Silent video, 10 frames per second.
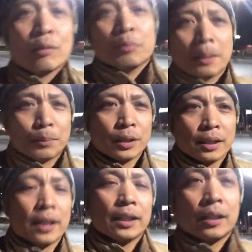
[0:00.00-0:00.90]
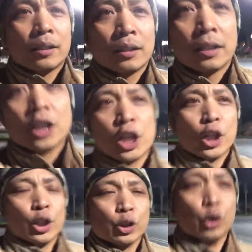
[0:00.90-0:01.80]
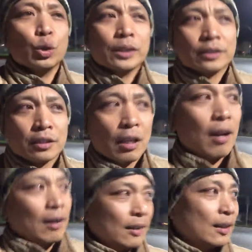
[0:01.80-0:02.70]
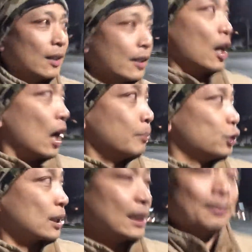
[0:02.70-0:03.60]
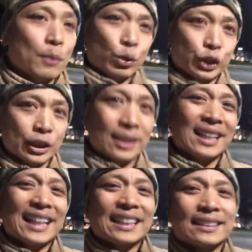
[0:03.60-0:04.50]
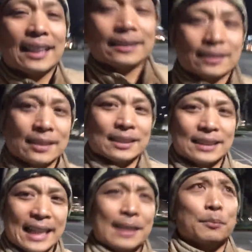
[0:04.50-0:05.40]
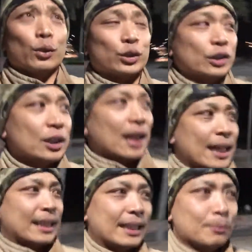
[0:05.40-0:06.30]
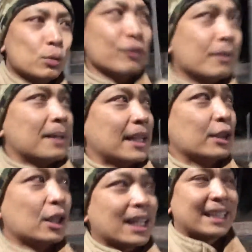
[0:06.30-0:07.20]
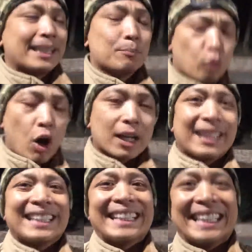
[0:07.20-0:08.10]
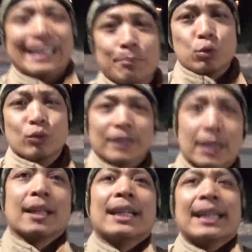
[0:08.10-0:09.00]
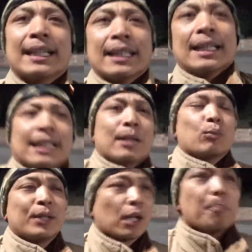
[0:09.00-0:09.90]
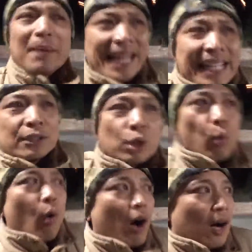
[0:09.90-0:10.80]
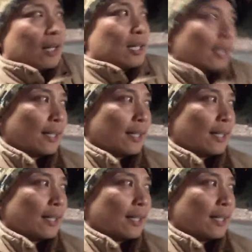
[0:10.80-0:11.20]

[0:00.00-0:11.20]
Remember Newton's law, an object in motion tends to stay in motion. You gotta keep moving, man. You gotta keep walking and keep moving. We are made to walk.